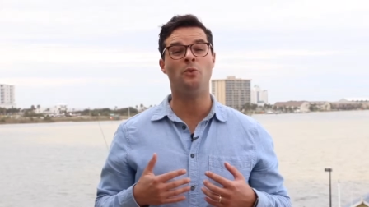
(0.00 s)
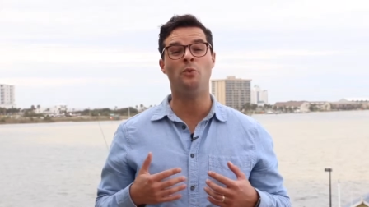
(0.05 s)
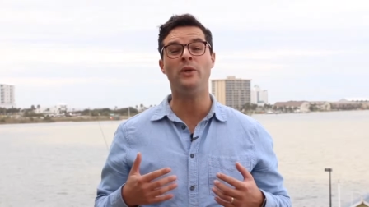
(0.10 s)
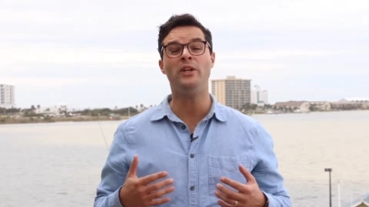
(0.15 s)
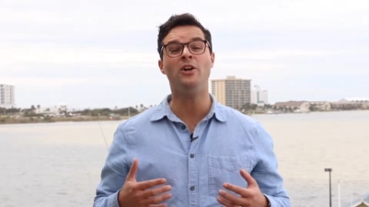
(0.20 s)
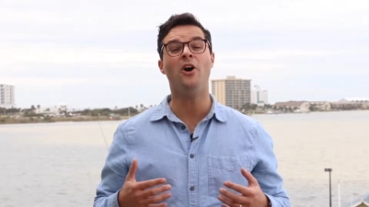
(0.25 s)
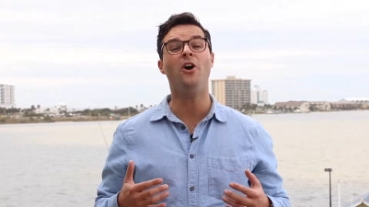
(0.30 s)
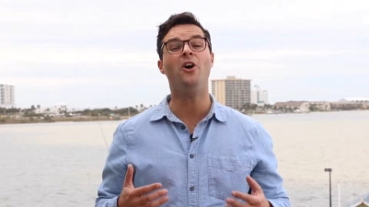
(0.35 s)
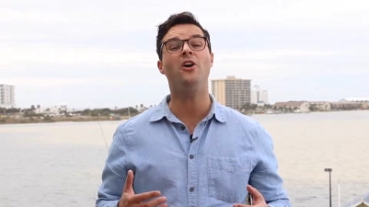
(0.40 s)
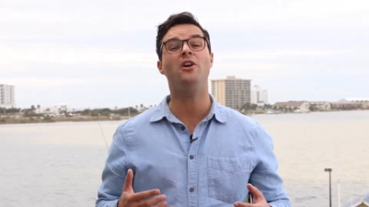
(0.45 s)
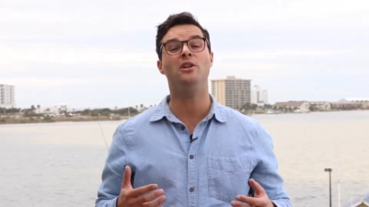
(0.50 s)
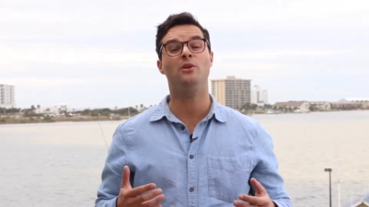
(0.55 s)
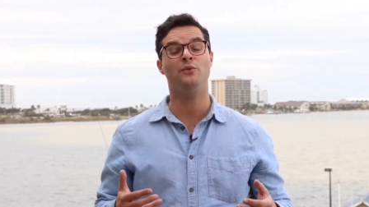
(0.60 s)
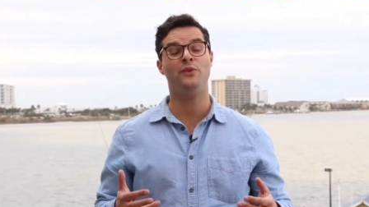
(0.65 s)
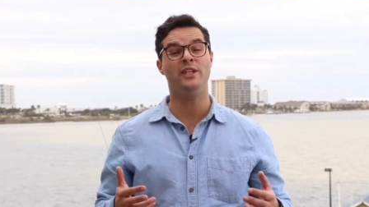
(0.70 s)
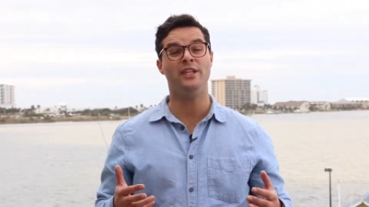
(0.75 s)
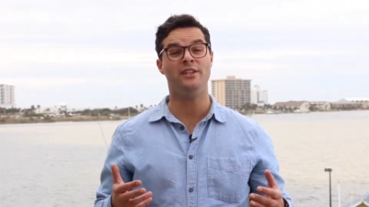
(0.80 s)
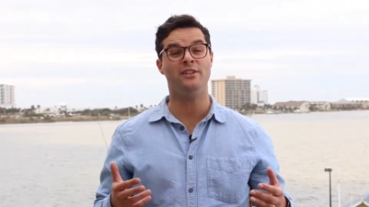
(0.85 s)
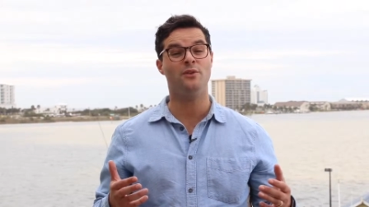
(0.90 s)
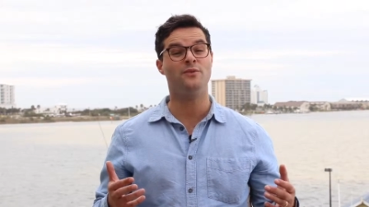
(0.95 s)
that we
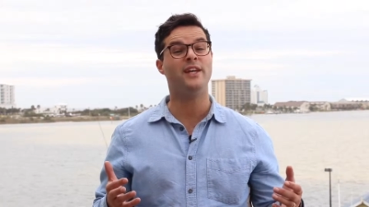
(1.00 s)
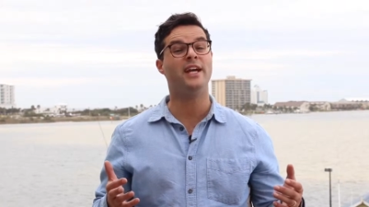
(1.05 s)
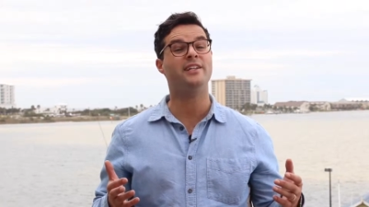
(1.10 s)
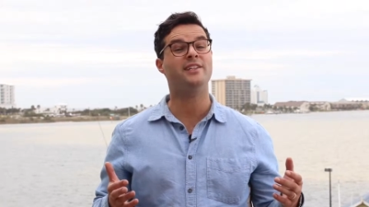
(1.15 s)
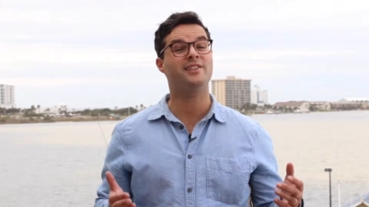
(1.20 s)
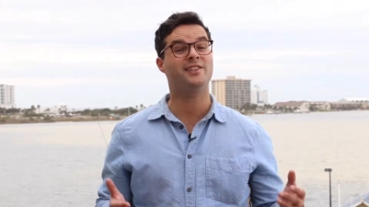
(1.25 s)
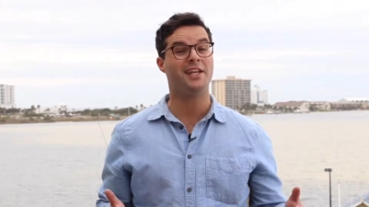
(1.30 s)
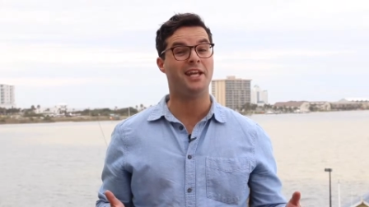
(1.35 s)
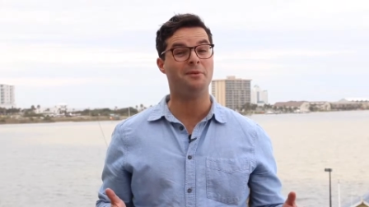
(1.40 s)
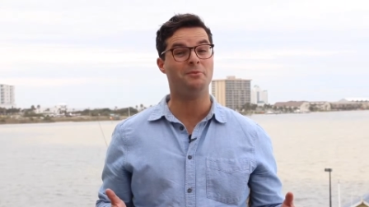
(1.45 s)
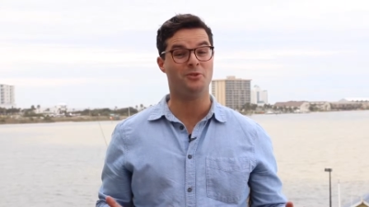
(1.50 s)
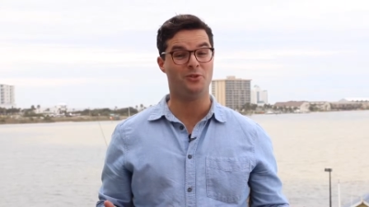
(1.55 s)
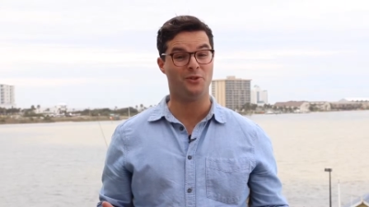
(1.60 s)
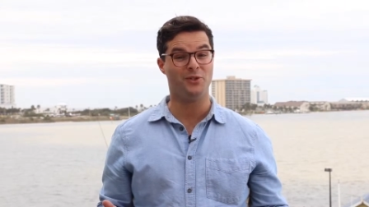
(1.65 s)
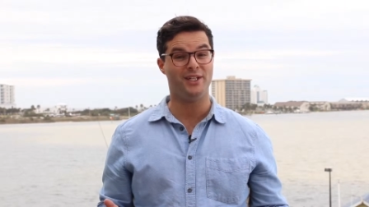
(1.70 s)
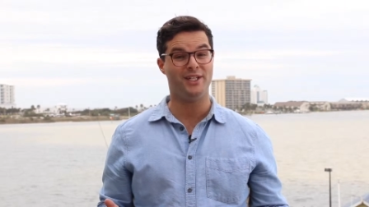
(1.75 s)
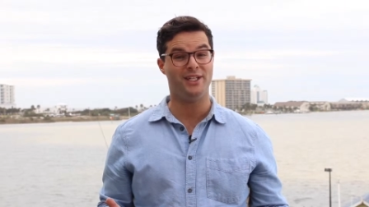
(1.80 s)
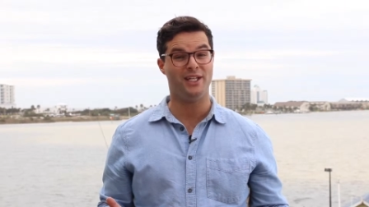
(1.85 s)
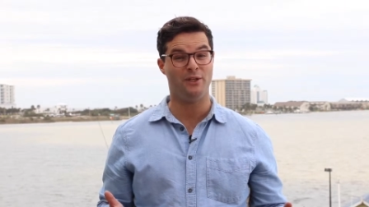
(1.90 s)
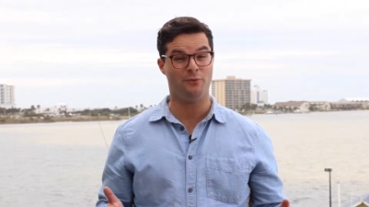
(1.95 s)
all have eaten of that
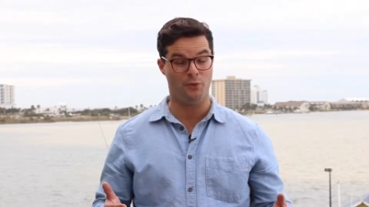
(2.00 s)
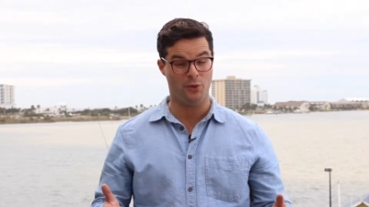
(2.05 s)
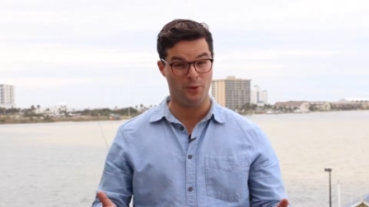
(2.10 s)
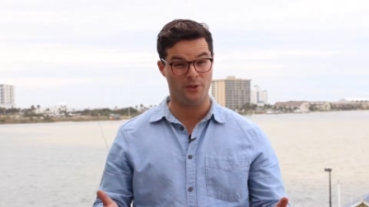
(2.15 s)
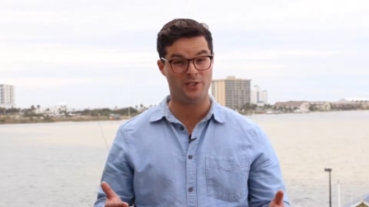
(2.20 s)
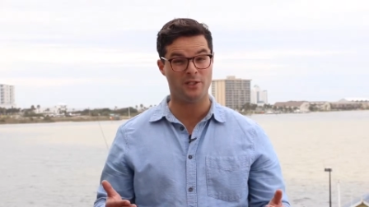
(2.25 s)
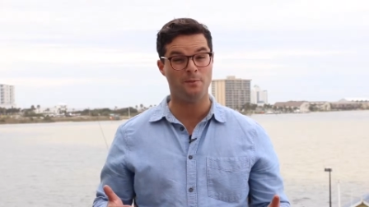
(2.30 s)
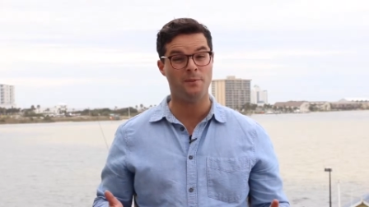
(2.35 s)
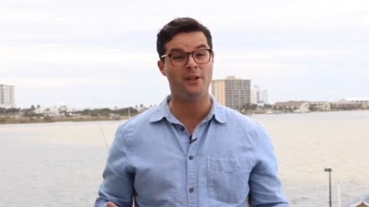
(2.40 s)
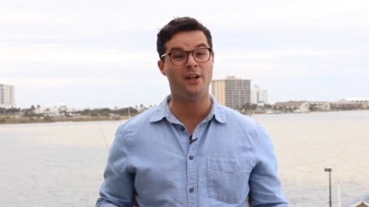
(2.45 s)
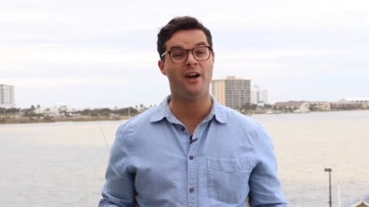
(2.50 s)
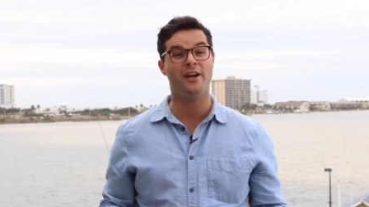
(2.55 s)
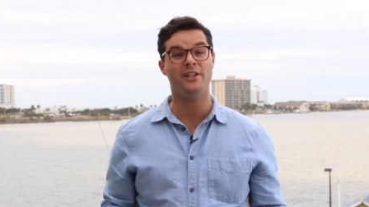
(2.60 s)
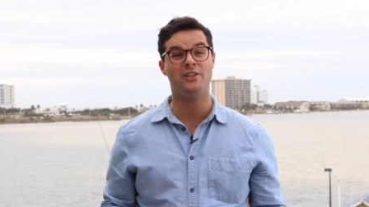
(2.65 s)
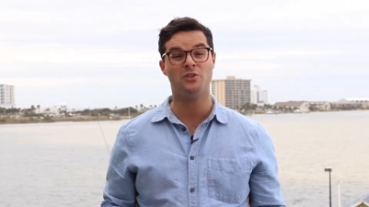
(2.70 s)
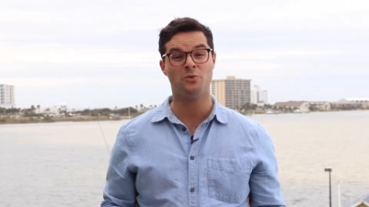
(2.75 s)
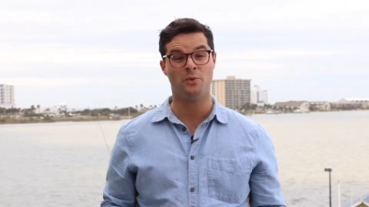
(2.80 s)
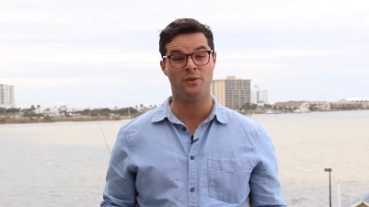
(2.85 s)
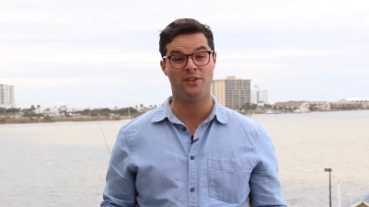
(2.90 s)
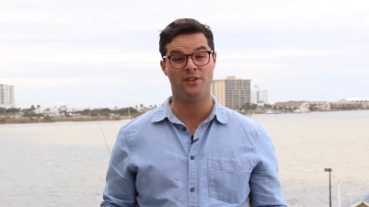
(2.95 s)
same tree if we were to be
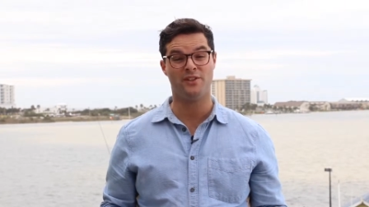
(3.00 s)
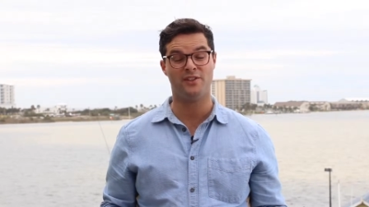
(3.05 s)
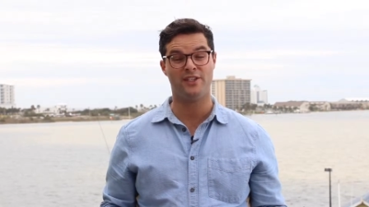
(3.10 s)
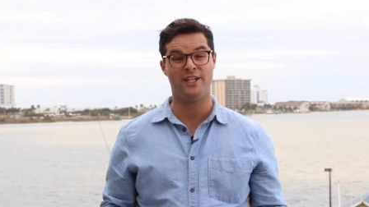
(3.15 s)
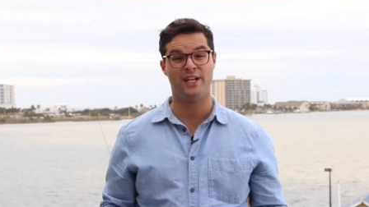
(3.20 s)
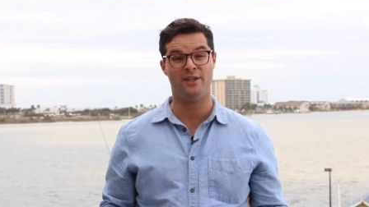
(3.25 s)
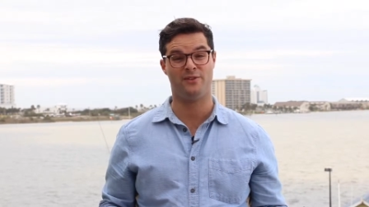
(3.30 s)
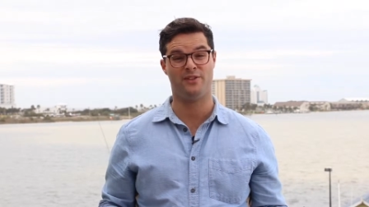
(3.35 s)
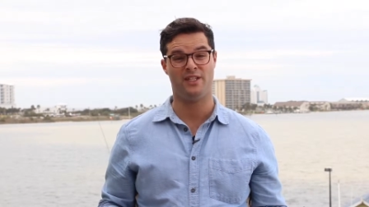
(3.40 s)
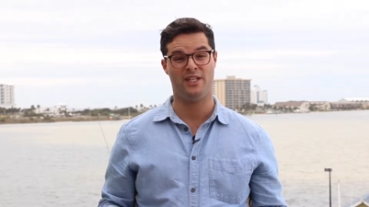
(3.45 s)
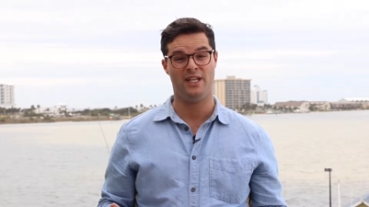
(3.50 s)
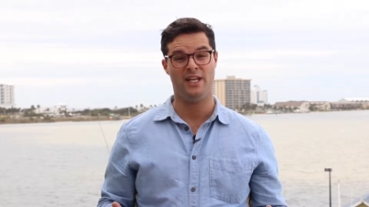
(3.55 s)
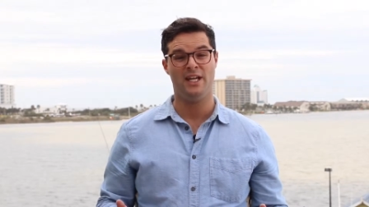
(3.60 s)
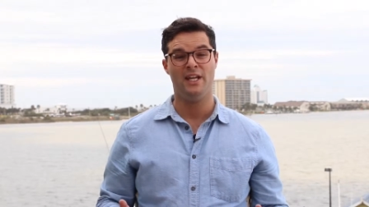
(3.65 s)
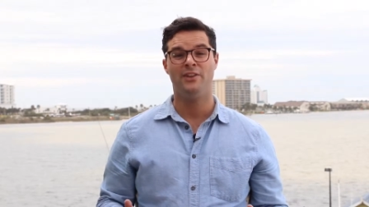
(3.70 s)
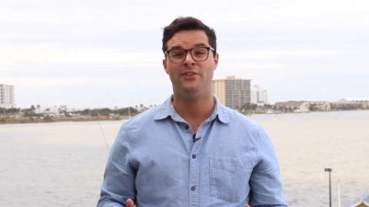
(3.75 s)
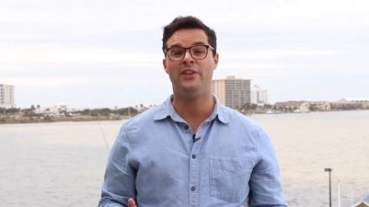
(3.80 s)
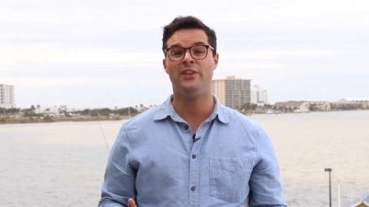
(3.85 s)
honest with ourselves.